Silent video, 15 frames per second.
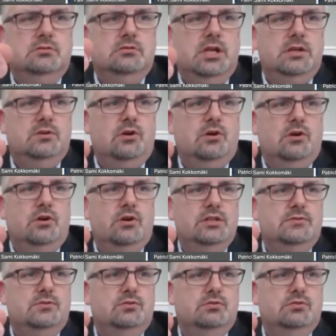and you don't get it
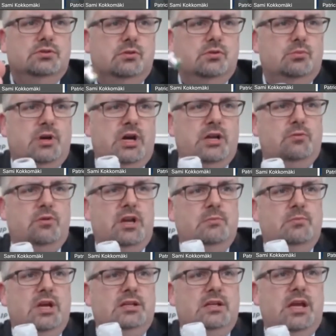through. So you buy
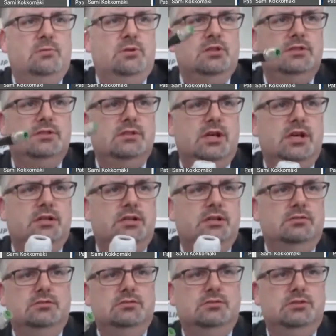ready-made cables and
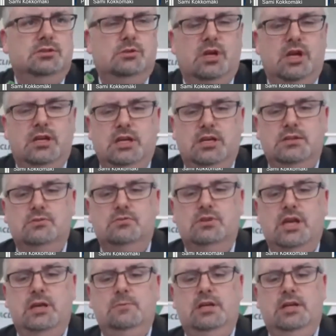you can't get it through a
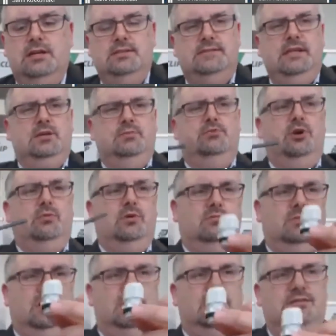cable gland. Second
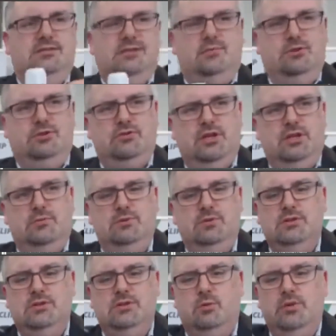problem, I demonstrated with
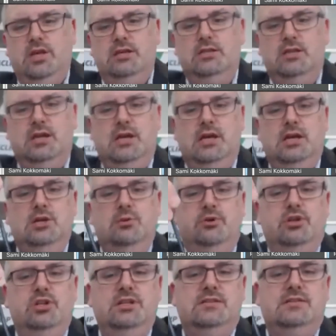the open end. You
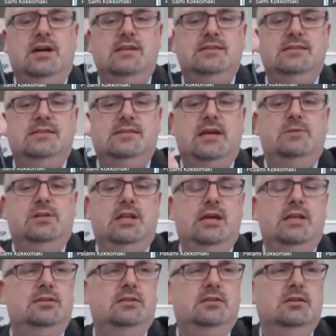put it inside the cable
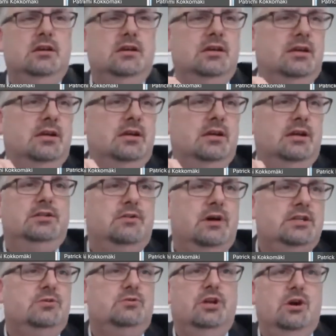gland, try
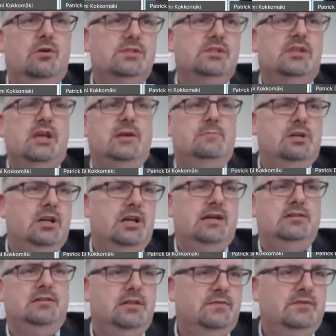to close the cable
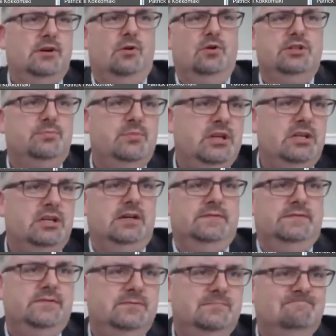gland if the hole is big
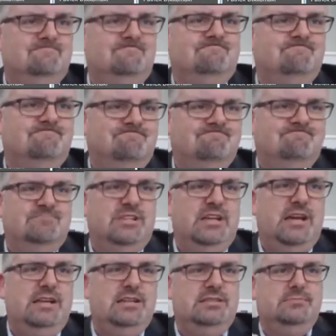enough,
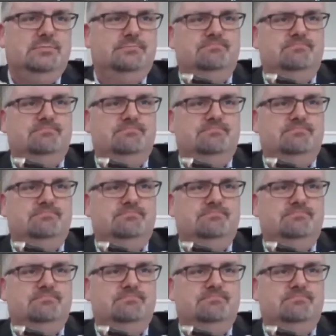and